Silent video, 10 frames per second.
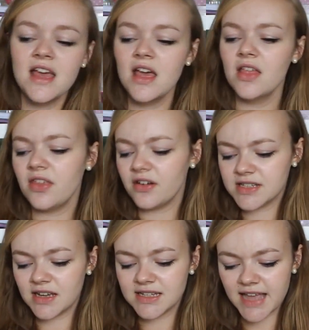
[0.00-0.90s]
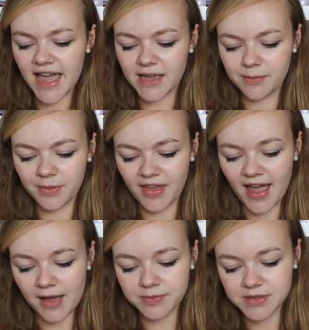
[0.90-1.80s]
They're a size 8 but they're
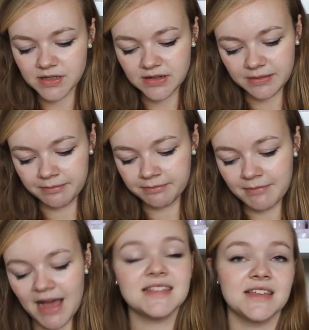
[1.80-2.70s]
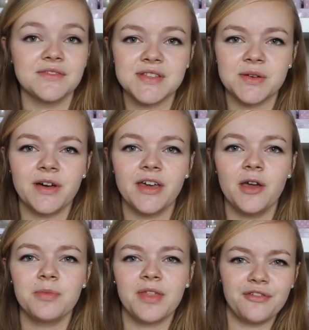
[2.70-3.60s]
absolutely massive, so I
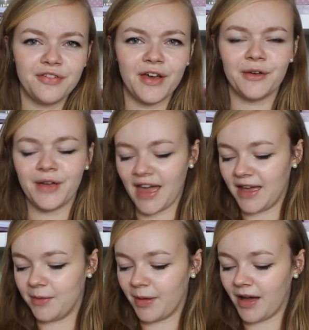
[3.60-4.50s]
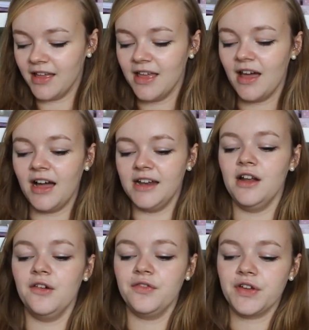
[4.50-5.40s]
hope they fit okay, but I
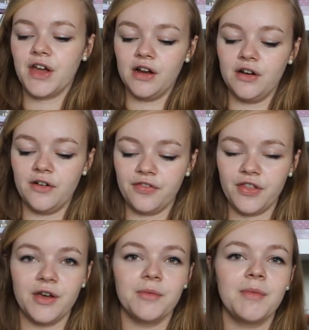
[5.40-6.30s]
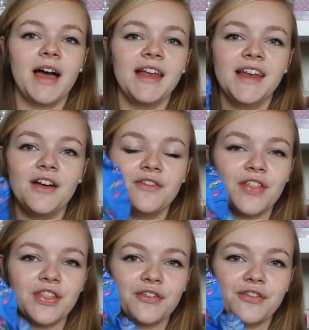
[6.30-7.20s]
love the colour of them. I love
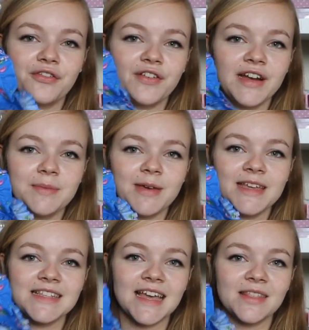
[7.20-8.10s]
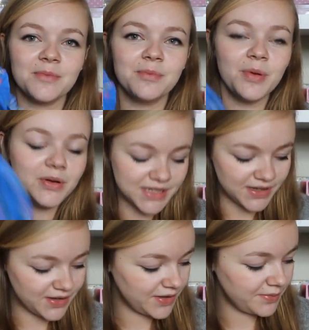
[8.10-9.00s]
the frilly bit at the
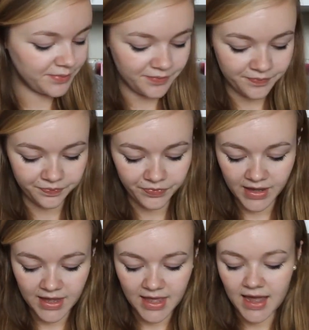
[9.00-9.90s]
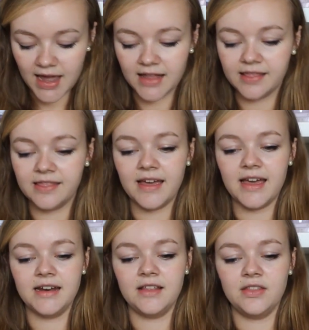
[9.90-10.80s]
bottom, and
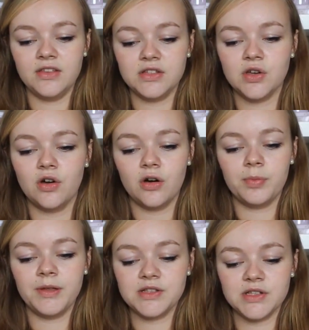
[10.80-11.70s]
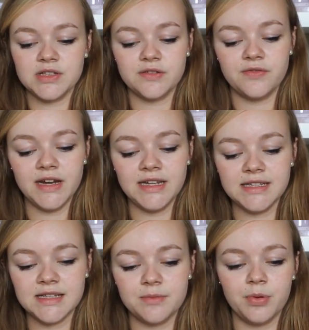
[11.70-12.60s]
then the top is just a really
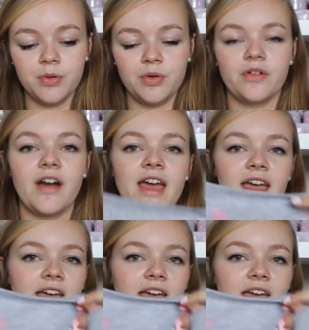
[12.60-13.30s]
simple grey